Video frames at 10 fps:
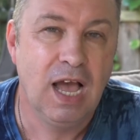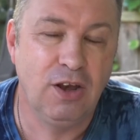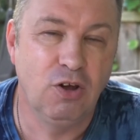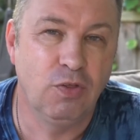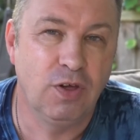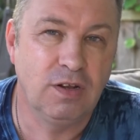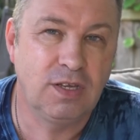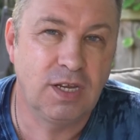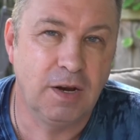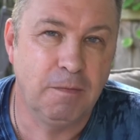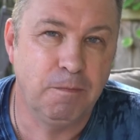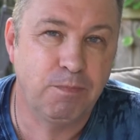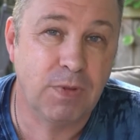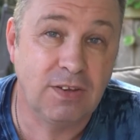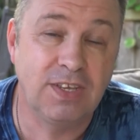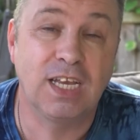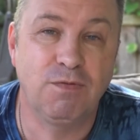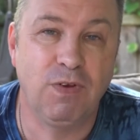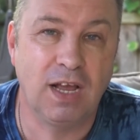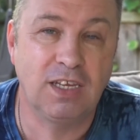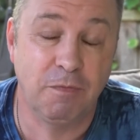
I know that um, Six Flags,